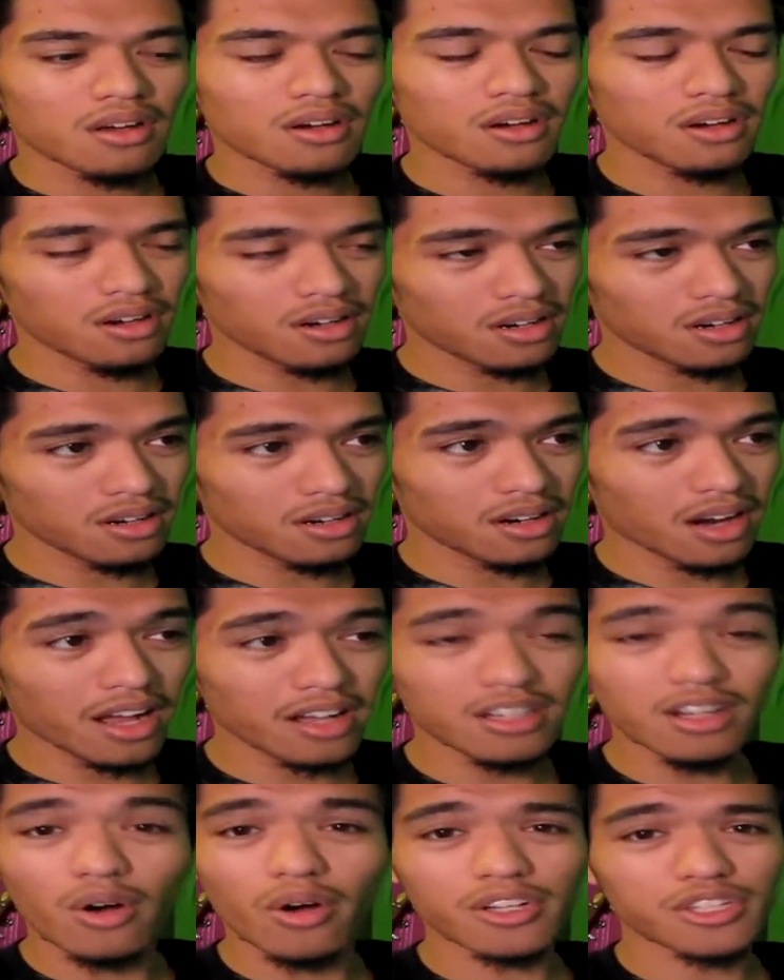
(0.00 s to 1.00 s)

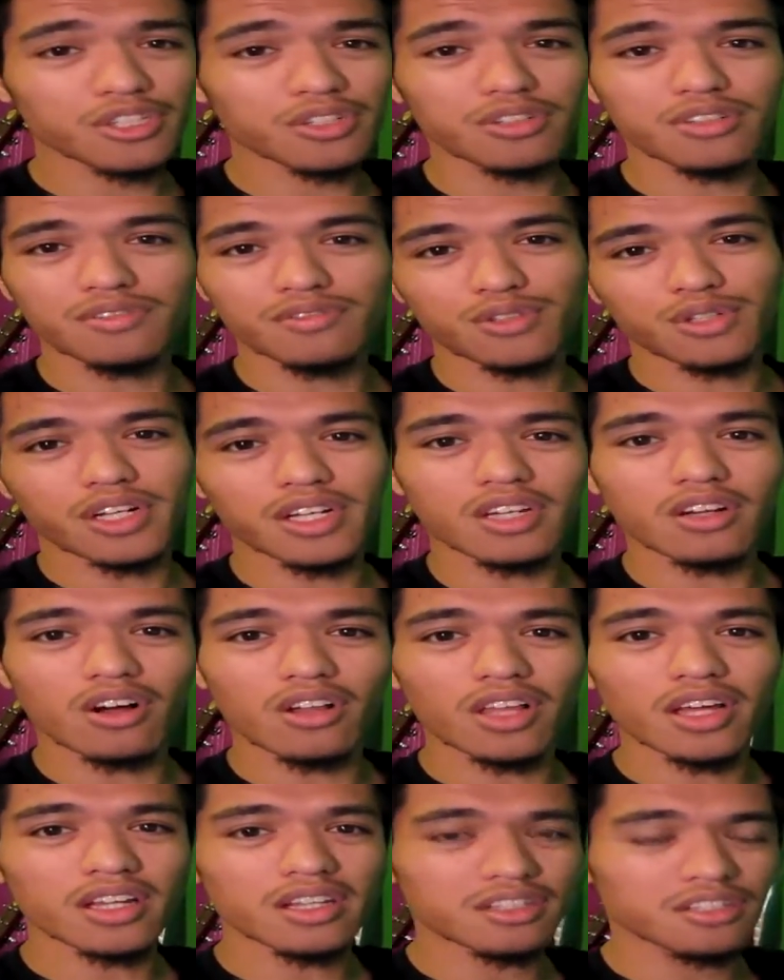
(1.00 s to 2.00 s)
I know I shouldn't have drank
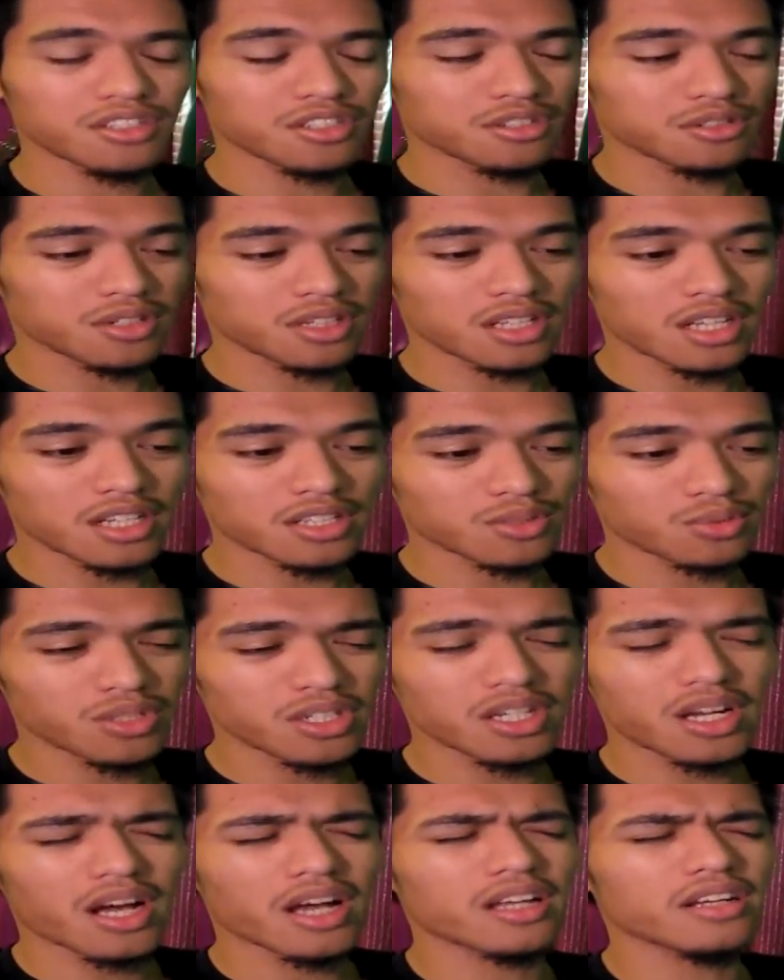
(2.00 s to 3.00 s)
all that energy drink last
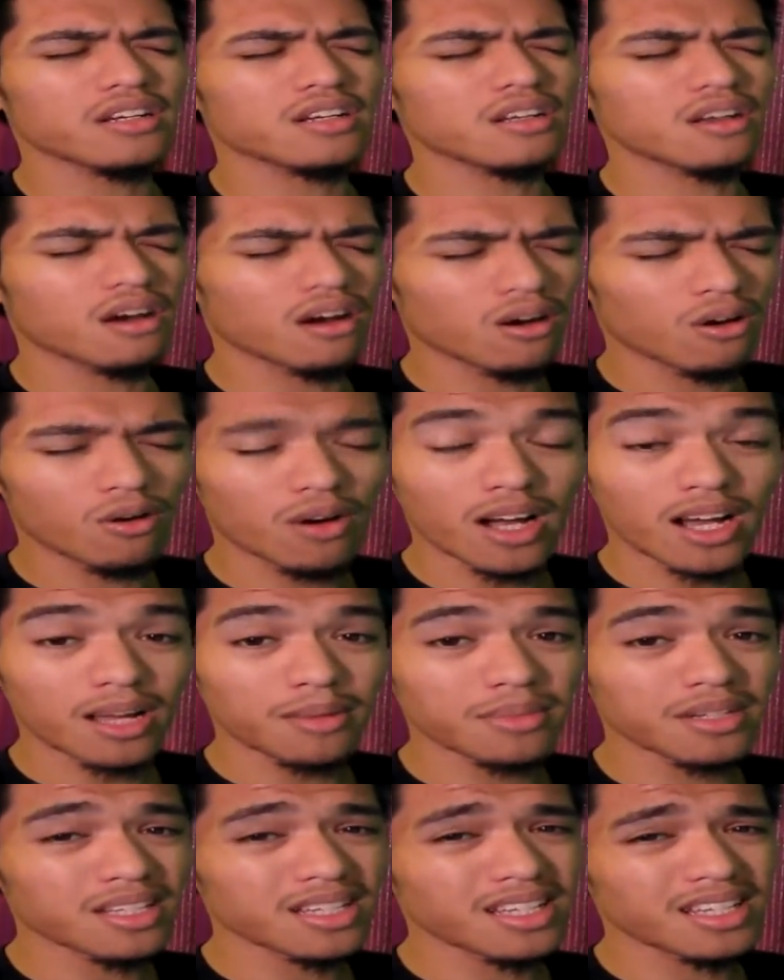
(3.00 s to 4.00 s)
week. I know
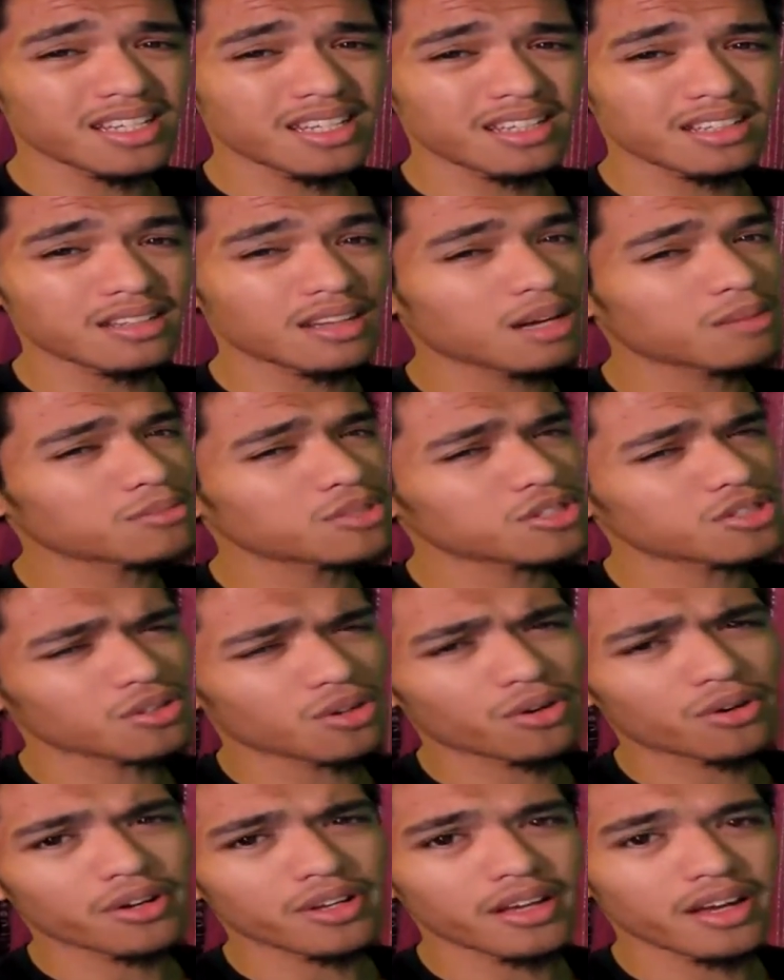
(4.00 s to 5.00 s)
I'm an idiot. I'm
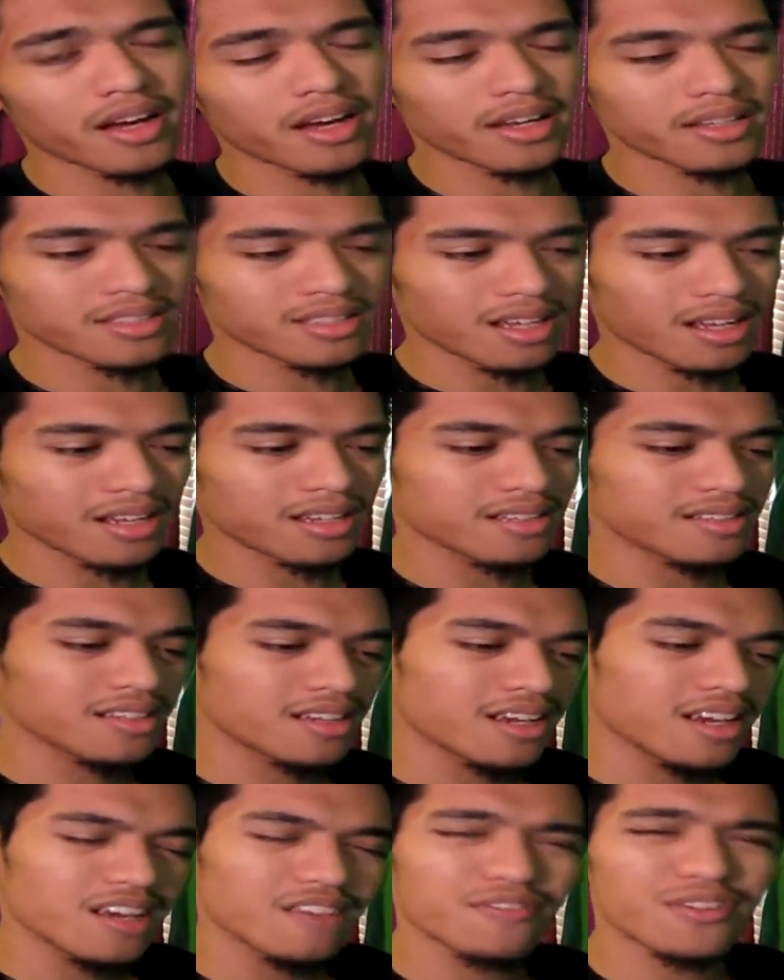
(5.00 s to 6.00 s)
sorry, guys. I
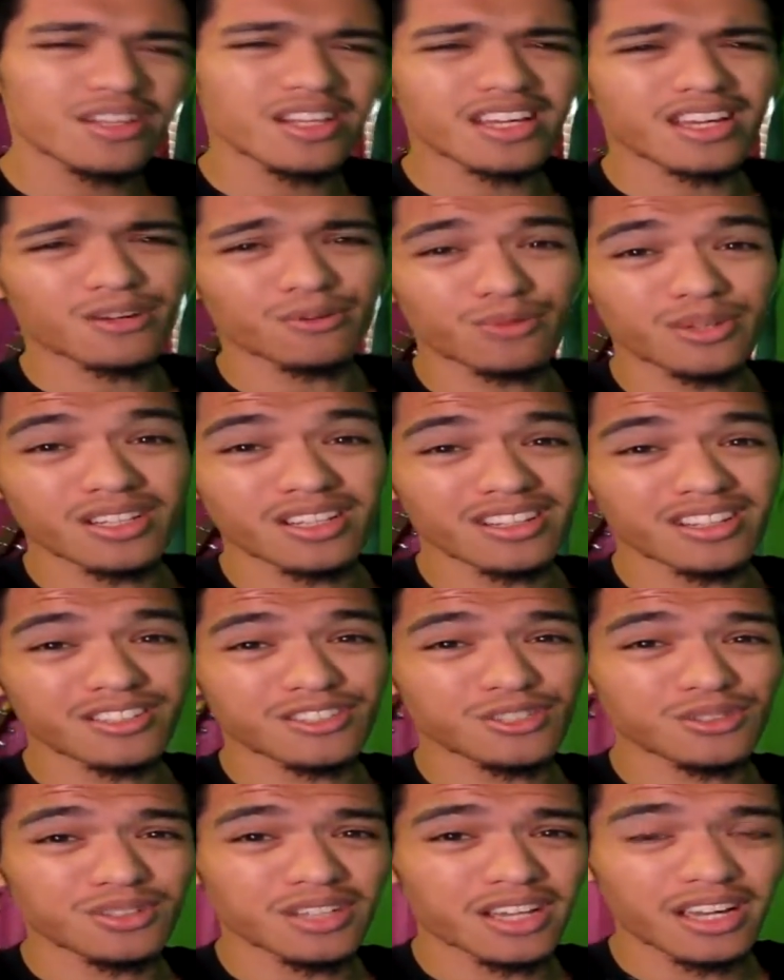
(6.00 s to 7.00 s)
feel like I really
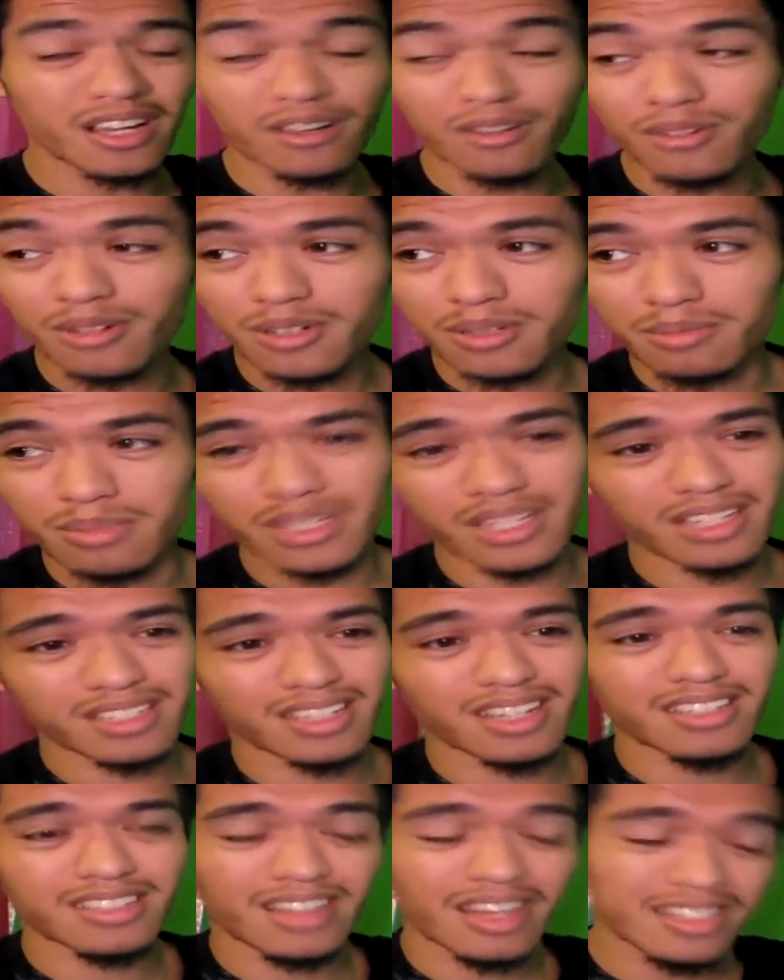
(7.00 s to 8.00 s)
let you down because
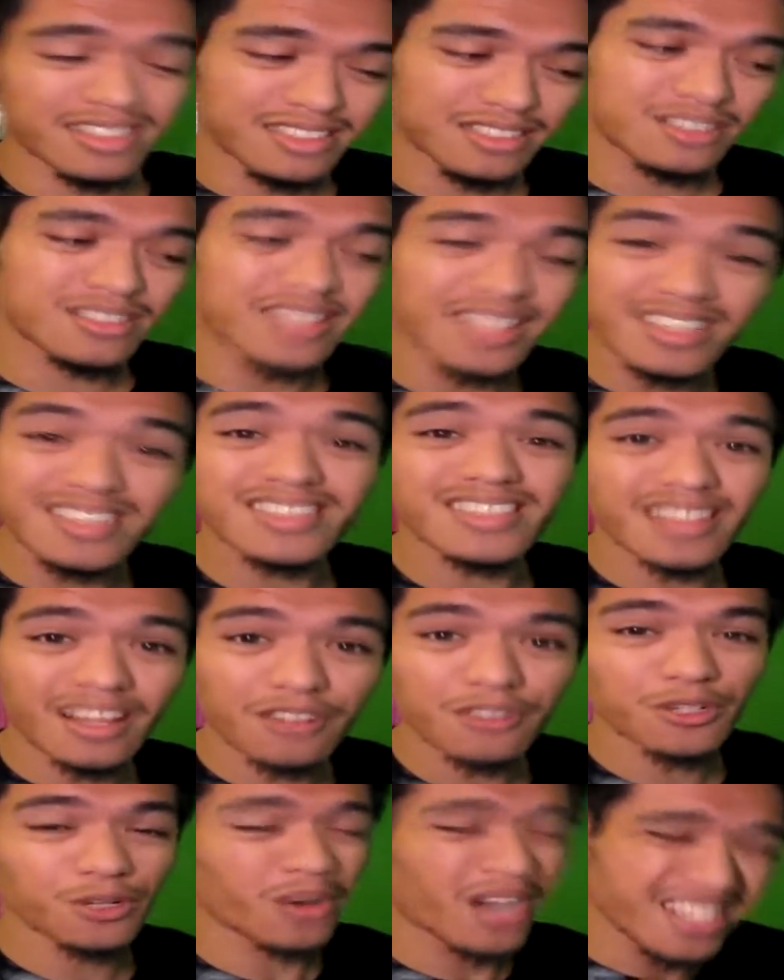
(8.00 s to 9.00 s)
I, I did
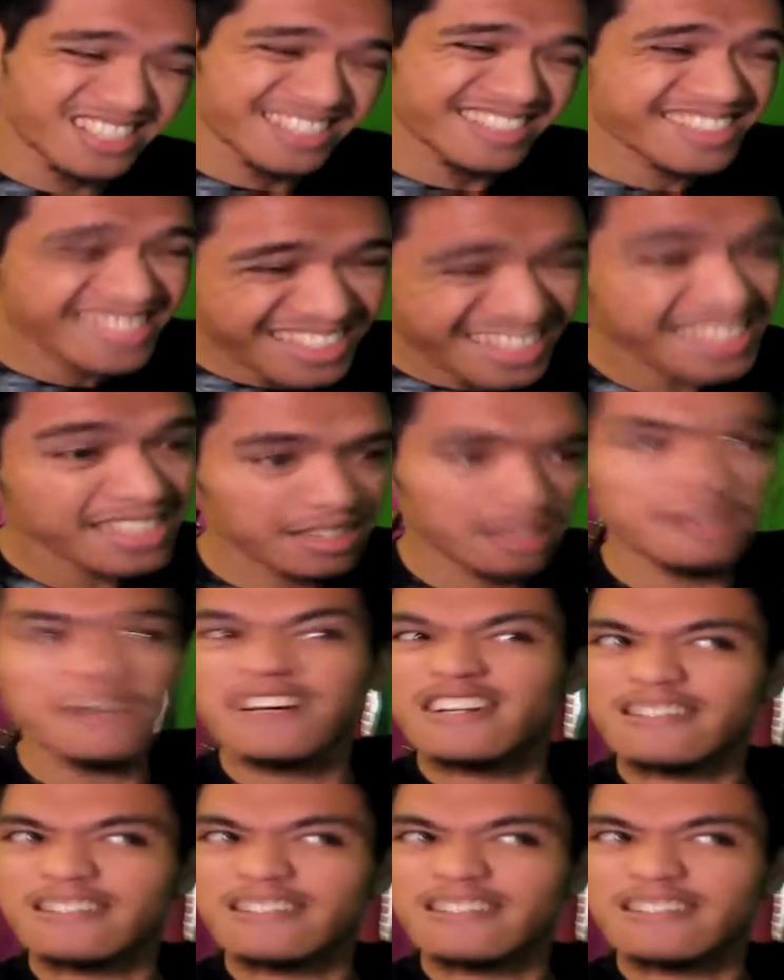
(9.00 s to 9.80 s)
tell you. I did.